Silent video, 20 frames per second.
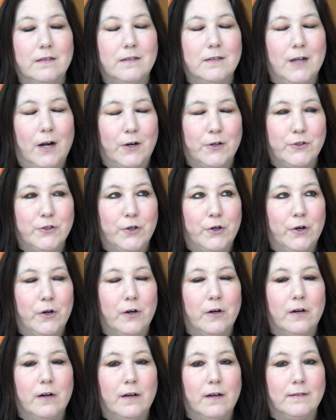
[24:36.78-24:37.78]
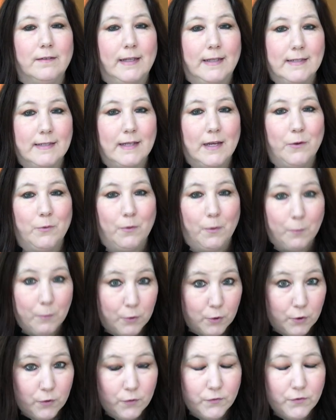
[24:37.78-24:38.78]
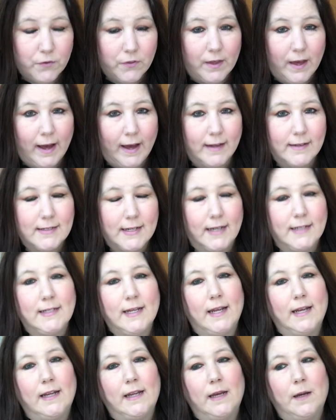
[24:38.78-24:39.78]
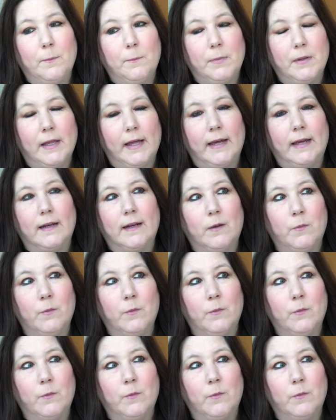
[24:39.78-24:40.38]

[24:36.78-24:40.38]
Dr. Linsky removed that titanium plate,